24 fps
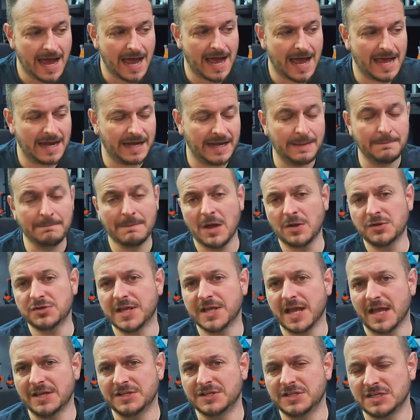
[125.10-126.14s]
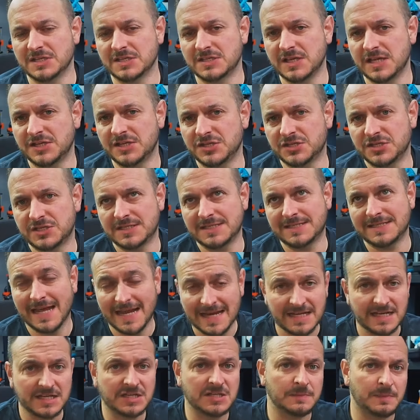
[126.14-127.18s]
and in most cases this
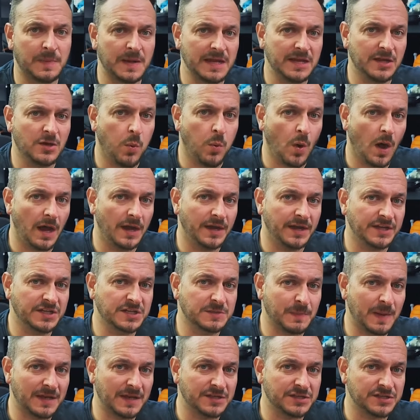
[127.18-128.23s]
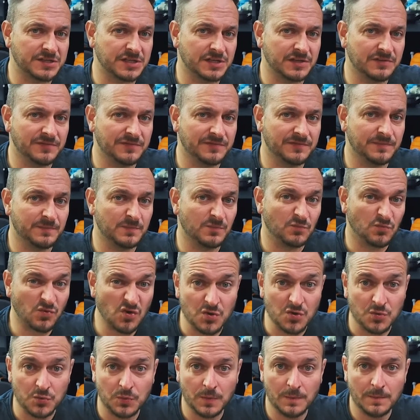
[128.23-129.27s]
tended to be quite an expensive
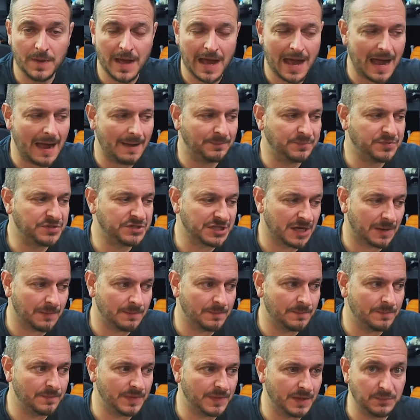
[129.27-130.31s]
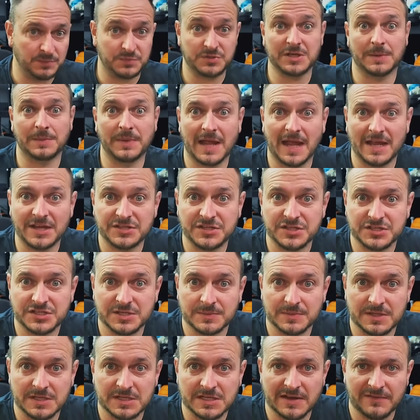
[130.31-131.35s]
route. In some cases,
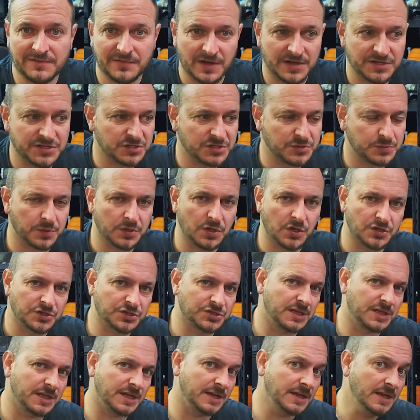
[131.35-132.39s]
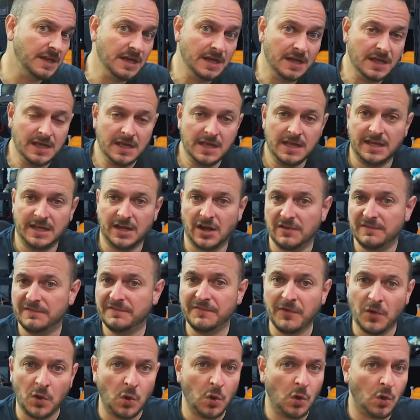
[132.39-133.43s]
some of the Death Racers were costing, you know,
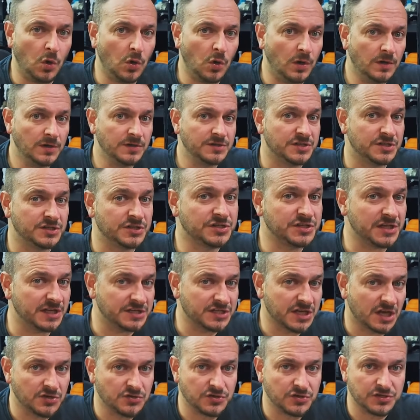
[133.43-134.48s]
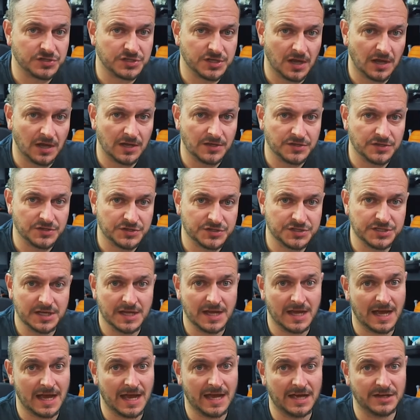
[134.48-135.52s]
$400 to
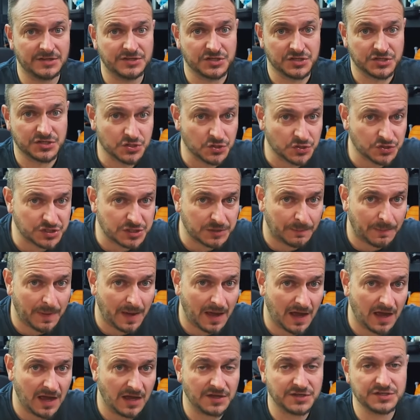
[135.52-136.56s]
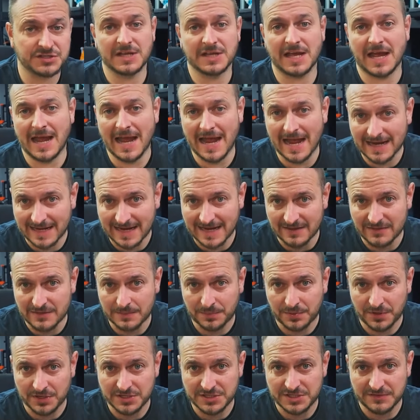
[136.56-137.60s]
$600 to source the parts and get the
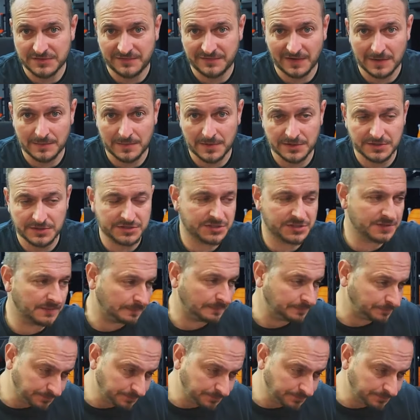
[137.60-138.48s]
printed filaments,